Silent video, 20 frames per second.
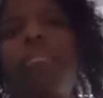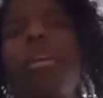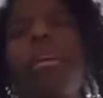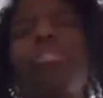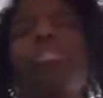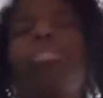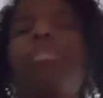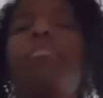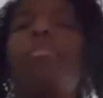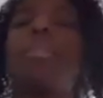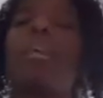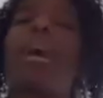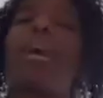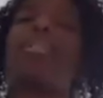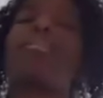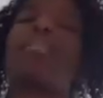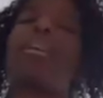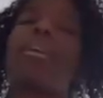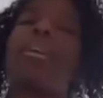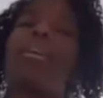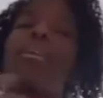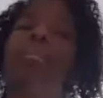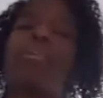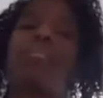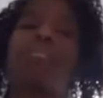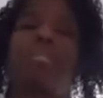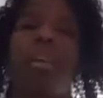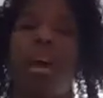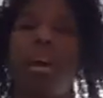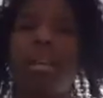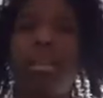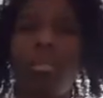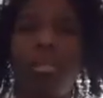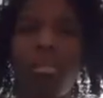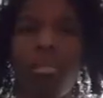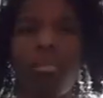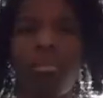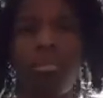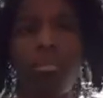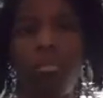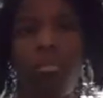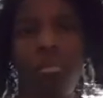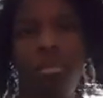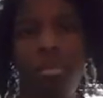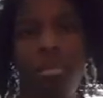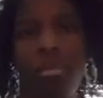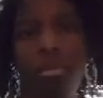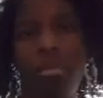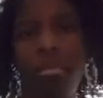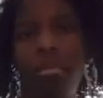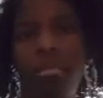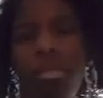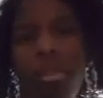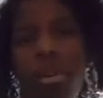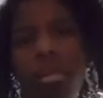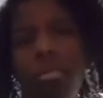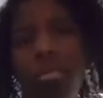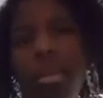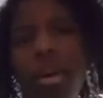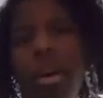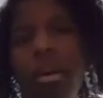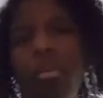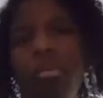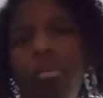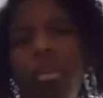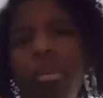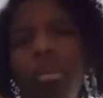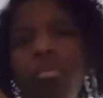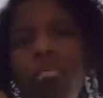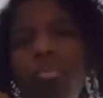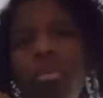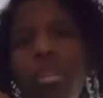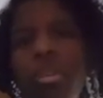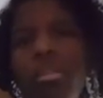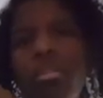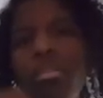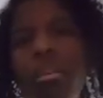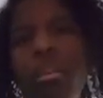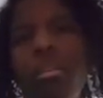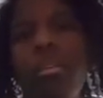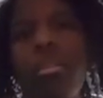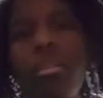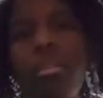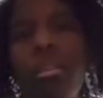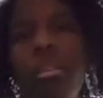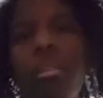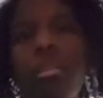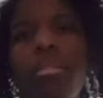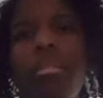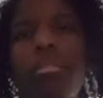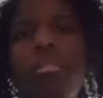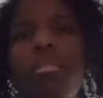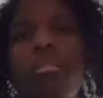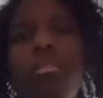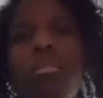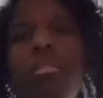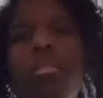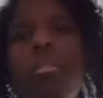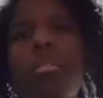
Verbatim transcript: Now, Gemini is an air sign, and you'll you'll note that when we started this,